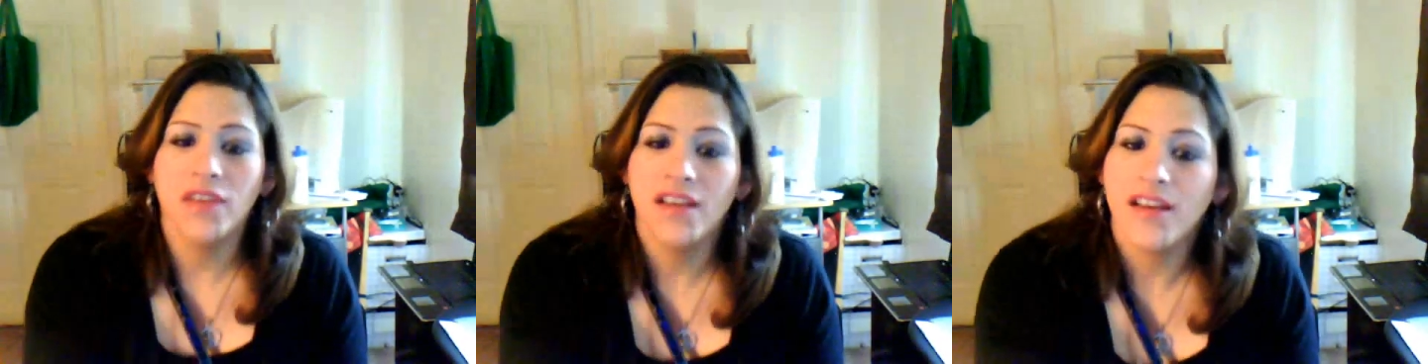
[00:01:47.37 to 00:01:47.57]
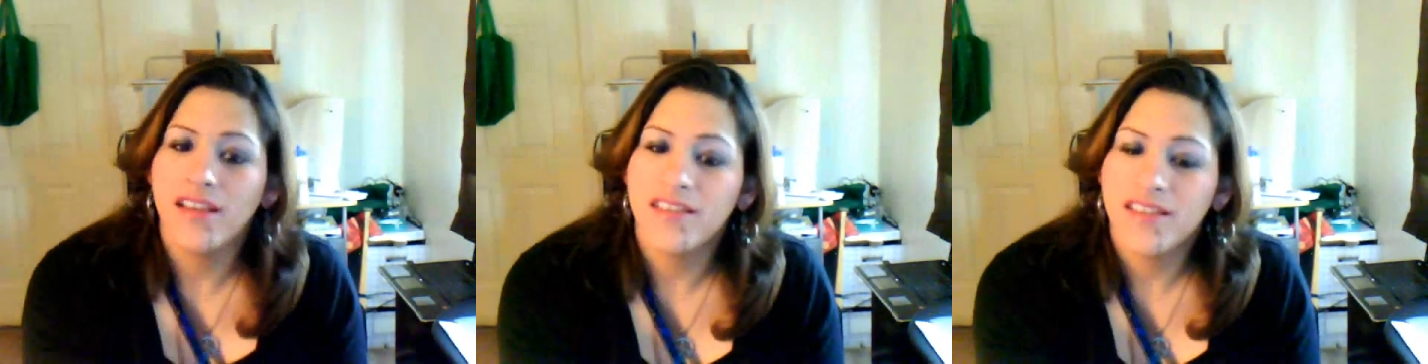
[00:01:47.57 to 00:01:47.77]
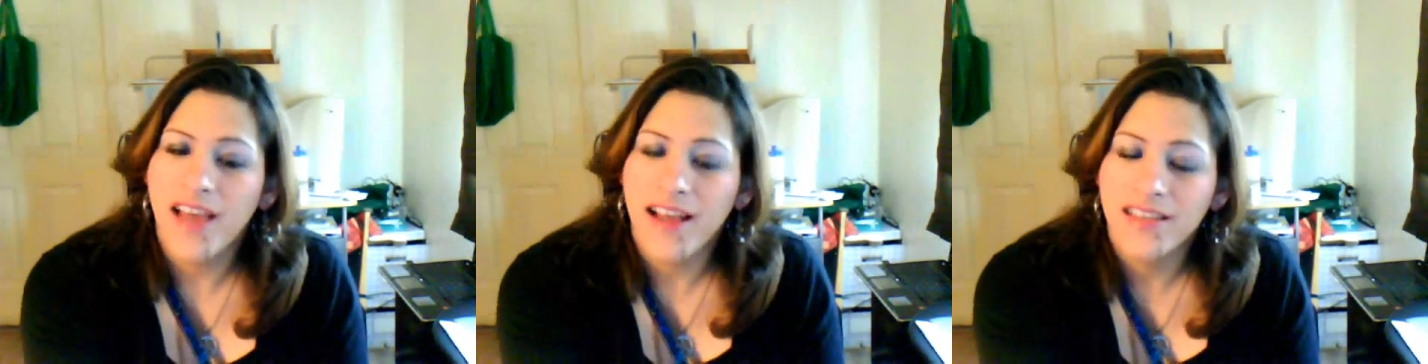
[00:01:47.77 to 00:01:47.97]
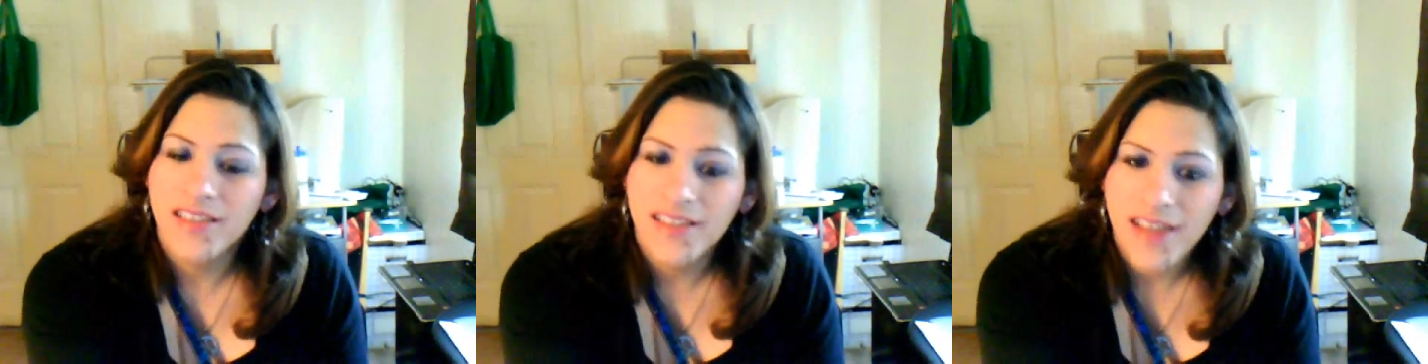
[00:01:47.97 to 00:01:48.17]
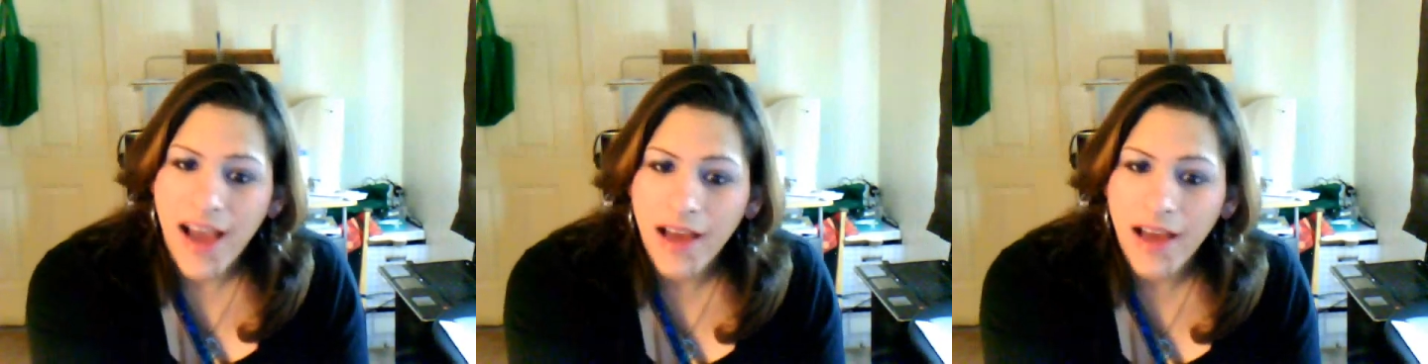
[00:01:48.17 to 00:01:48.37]
because
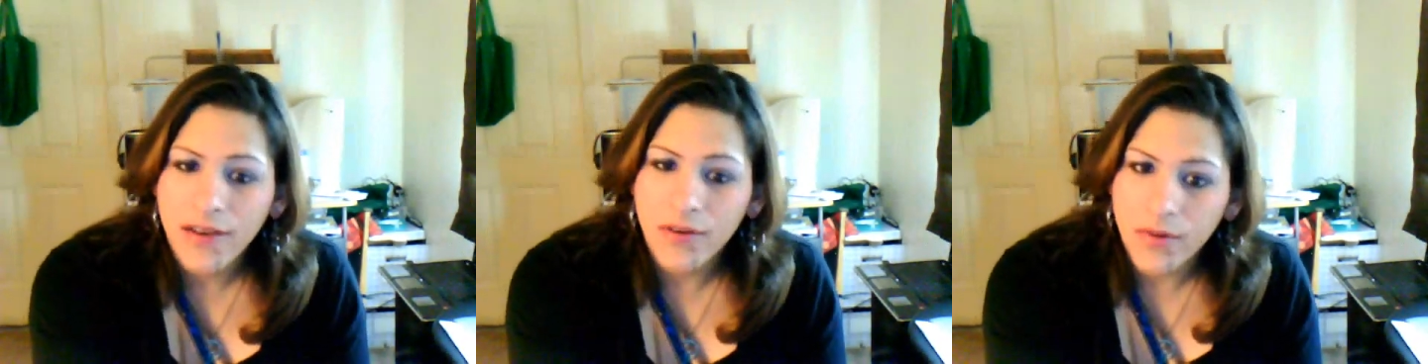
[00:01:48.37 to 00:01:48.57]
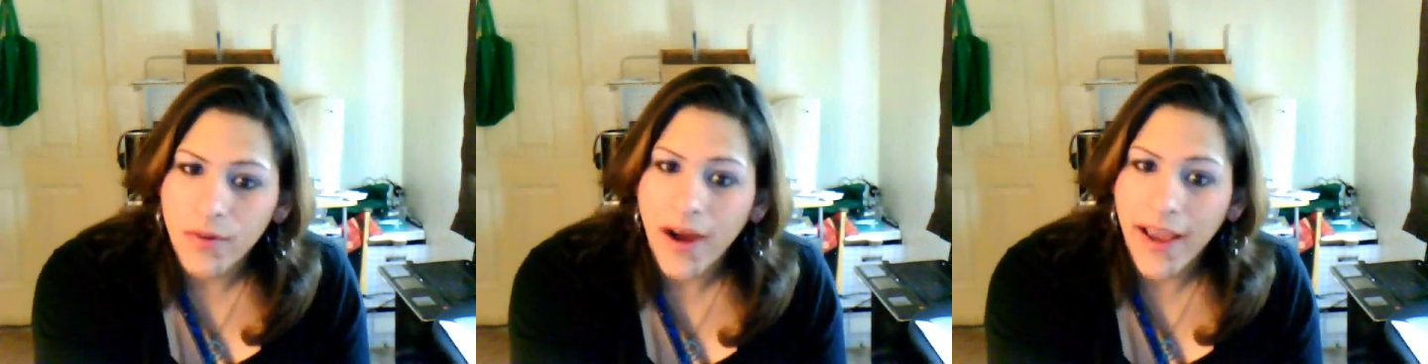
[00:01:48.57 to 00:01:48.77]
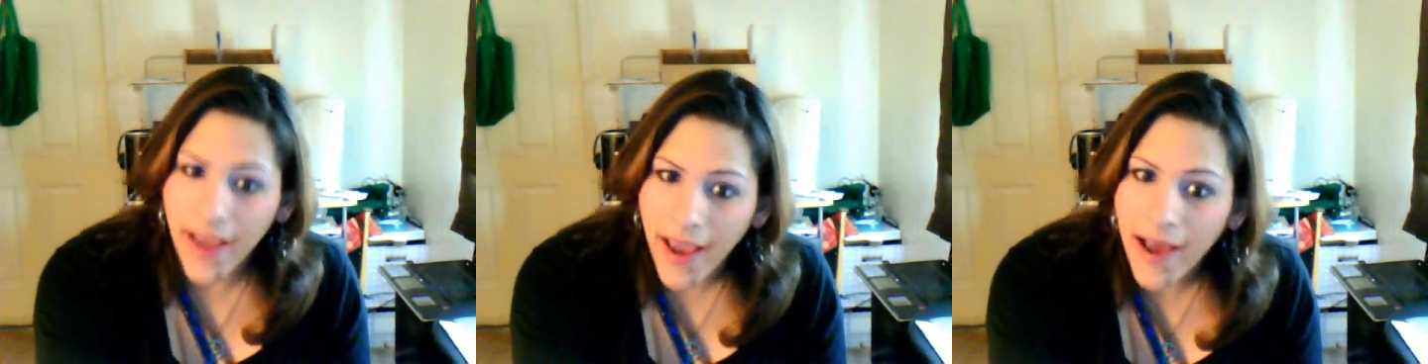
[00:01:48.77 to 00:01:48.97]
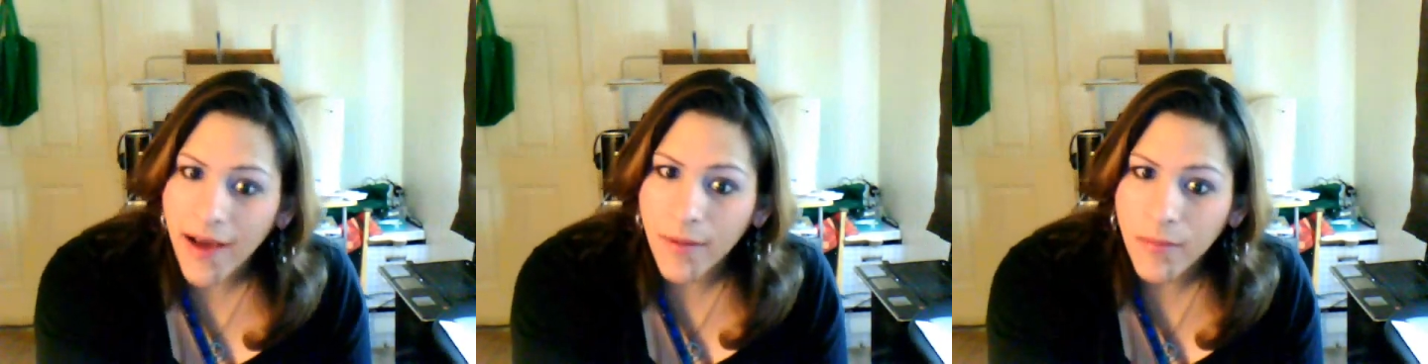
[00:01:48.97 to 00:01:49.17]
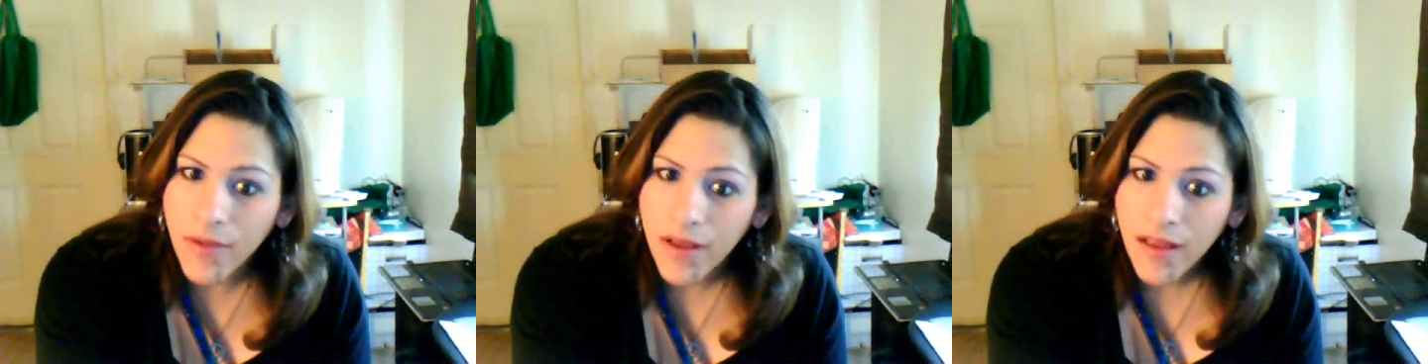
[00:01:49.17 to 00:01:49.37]
that's not who I
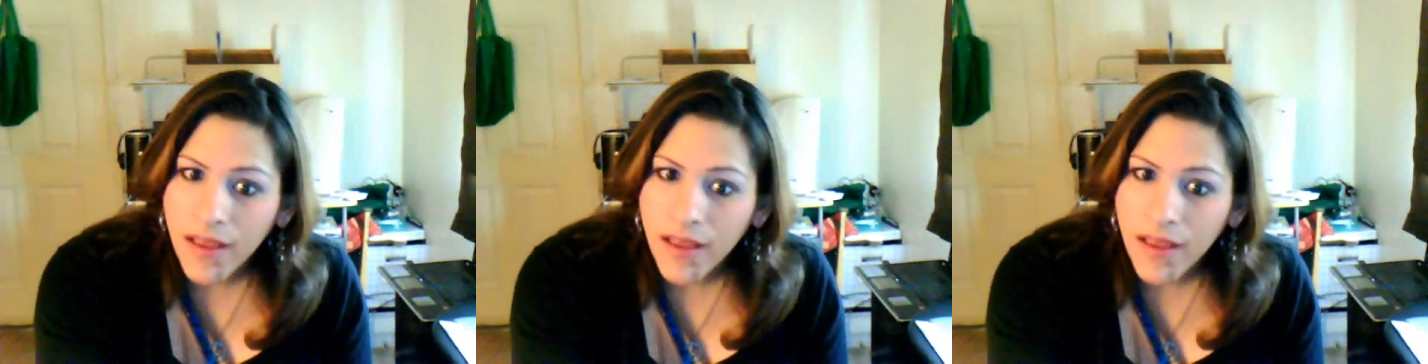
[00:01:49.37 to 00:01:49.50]
am.